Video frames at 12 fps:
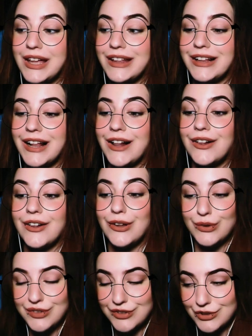get
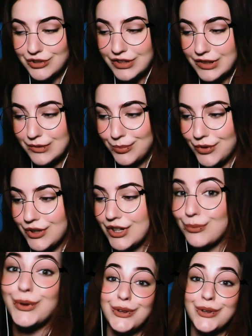closer to this part,